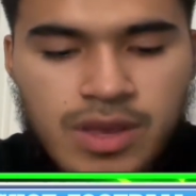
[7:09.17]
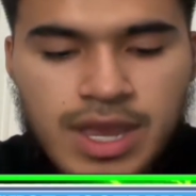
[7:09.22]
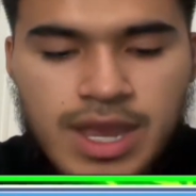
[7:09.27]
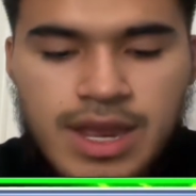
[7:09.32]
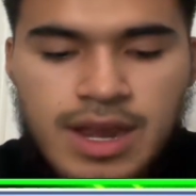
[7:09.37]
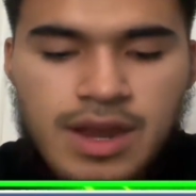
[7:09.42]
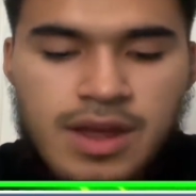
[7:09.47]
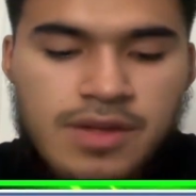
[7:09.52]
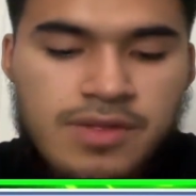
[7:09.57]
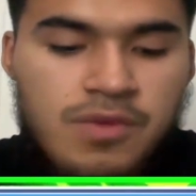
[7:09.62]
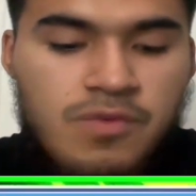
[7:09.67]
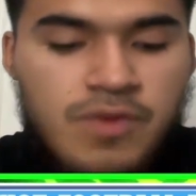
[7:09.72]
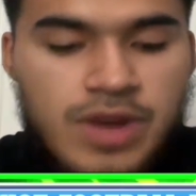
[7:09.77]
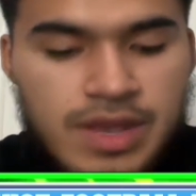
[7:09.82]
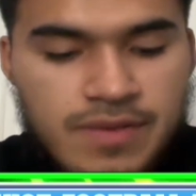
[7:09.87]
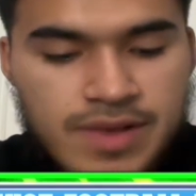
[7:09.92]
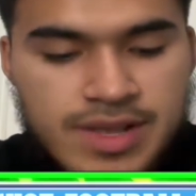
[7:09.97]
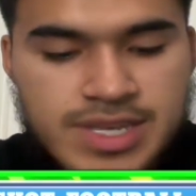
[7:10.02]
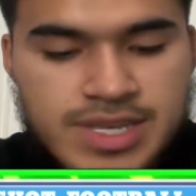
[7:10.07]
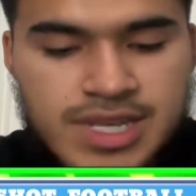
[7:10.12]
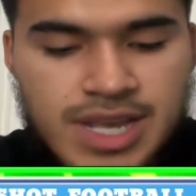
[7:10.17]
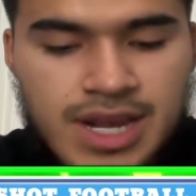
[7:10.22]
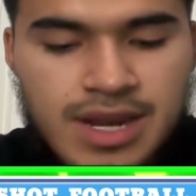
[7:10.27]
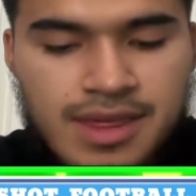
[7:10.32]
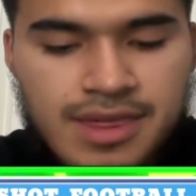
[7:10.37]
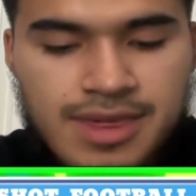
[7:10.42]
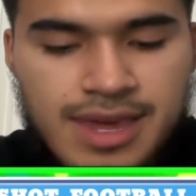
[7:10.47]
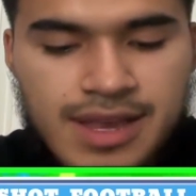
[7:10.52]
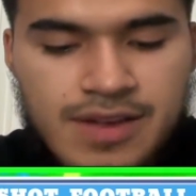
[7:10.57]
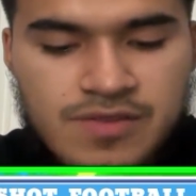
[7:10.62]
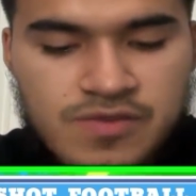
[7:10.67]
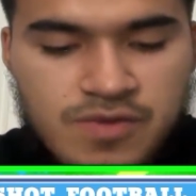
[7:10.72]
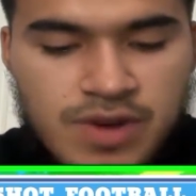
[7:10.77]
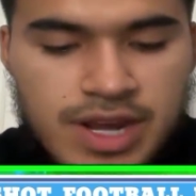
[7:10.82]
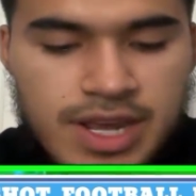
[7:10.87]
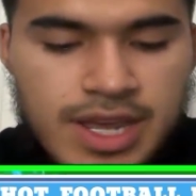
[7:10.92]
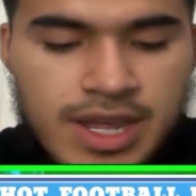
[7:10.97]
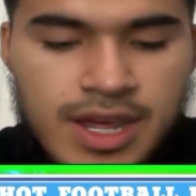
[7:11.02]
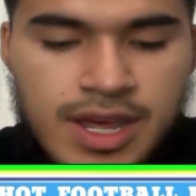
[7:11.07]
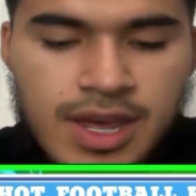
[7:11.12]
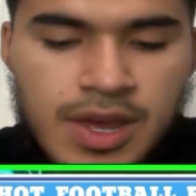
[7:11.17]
And on the Ravens side of things, right,